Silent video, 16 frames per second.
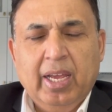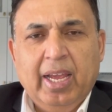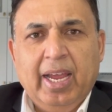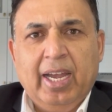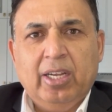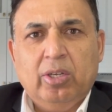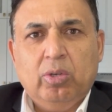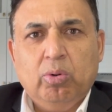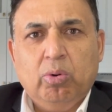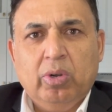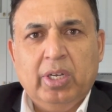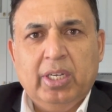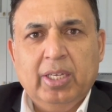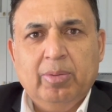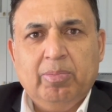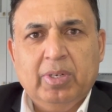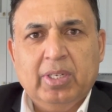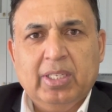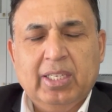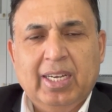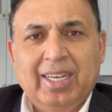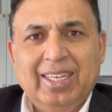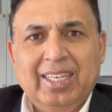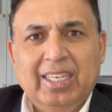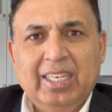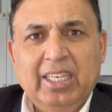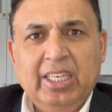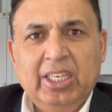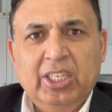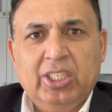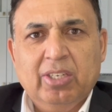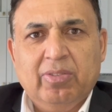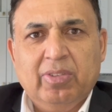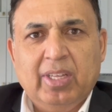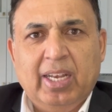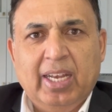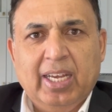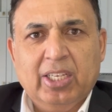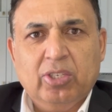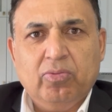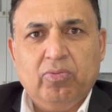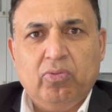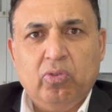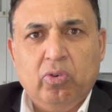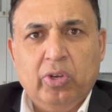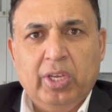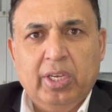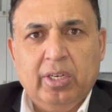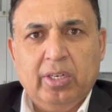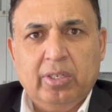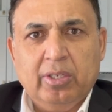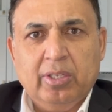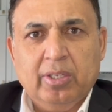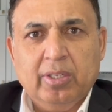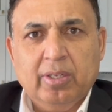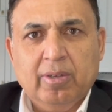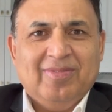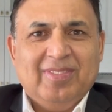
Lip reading: and 20% in each of the next 4 years.